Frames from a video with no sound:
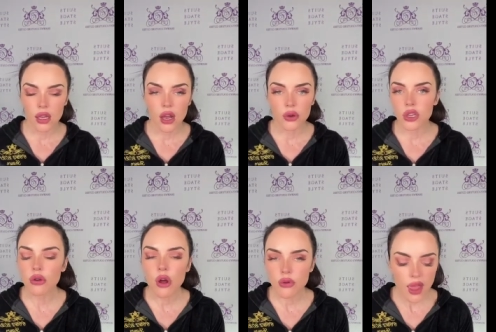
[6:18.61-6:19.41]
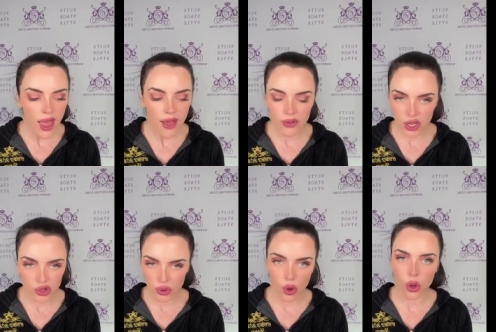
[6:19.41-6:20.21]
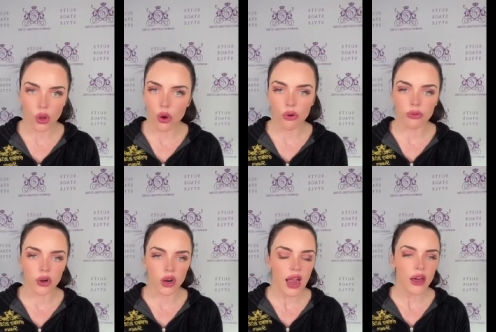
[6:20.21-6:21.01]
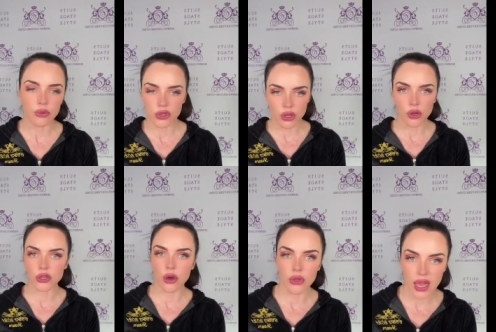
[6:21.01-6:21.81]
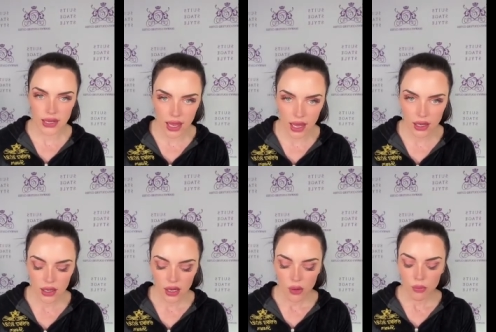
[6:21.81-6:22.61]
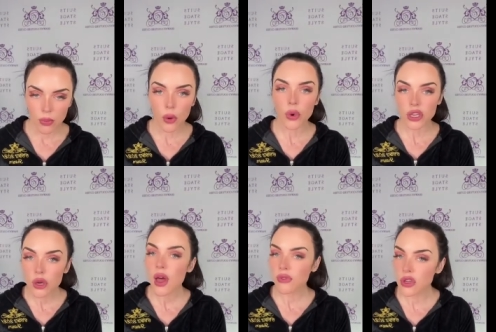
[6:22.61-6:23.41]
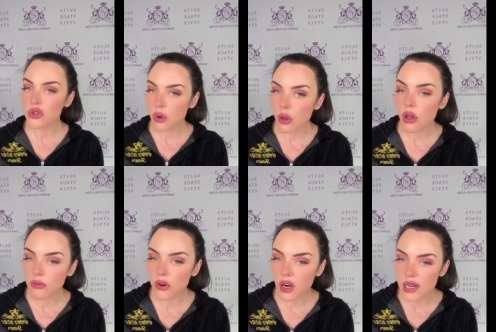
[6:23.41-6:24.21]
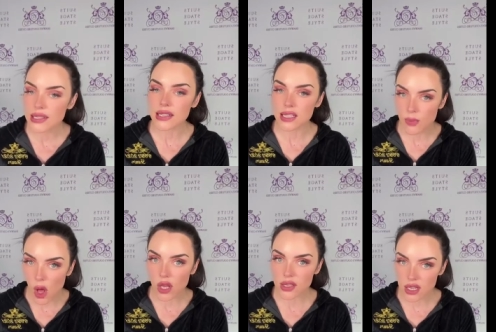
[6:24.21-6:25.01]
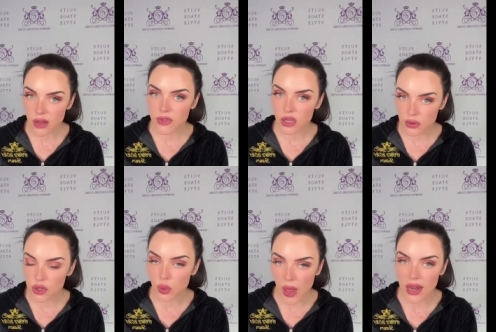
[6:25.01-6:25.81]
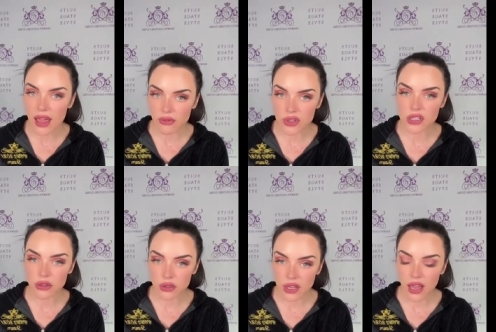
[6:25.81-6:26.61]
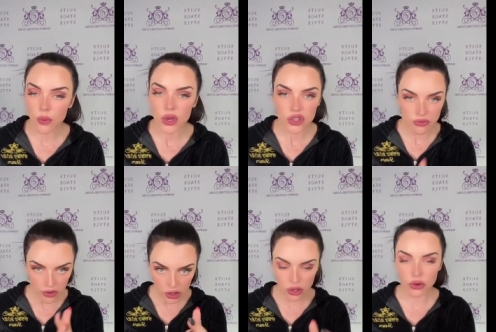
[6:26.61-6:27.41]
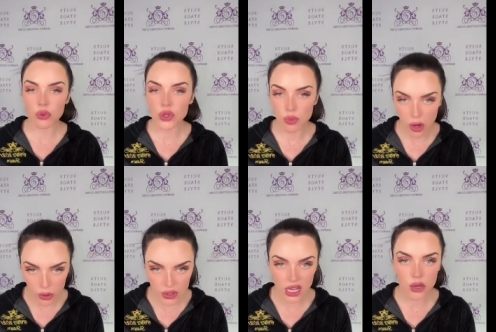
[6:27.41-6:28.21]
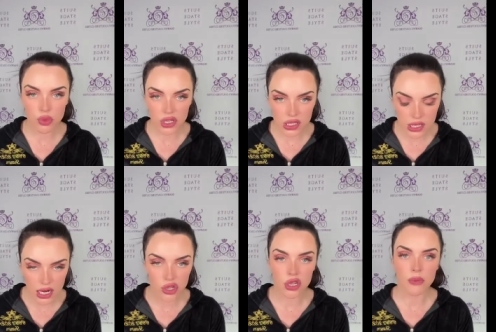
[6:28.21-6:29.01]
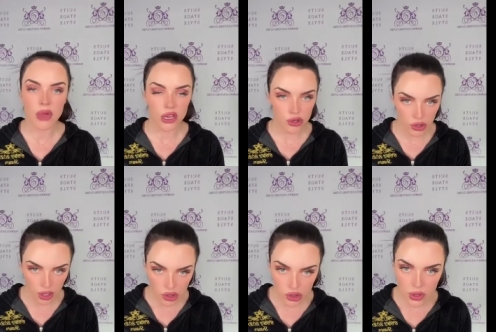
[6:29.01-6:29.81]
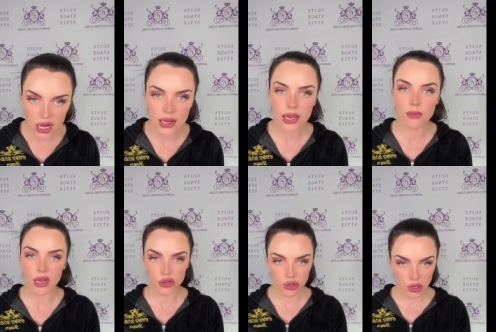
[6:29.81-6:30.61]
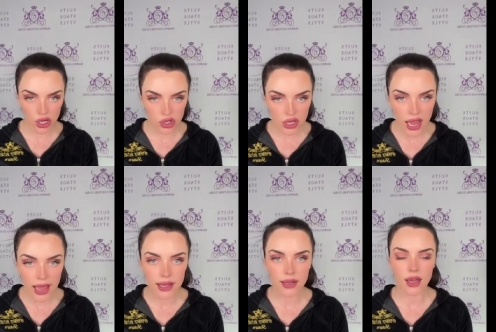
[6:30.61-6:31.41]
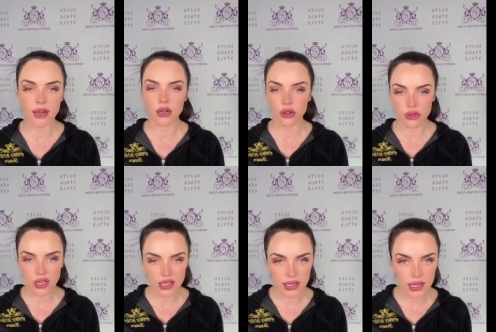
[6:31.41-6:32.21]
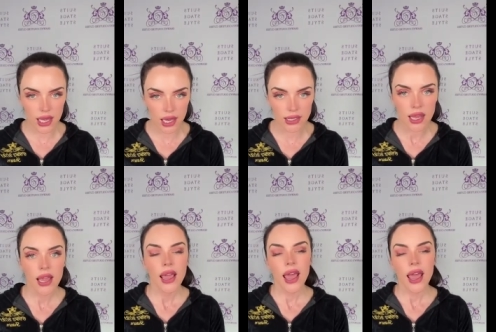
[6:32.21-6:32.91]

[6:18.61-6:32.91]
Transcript: You know, you don't have control over how the results go that day. But what you have control over is the small stuff that you sweat every single day, which for you was posing and presentation and making sure you get your training in and making sure you get your diet done and all those kinds of things.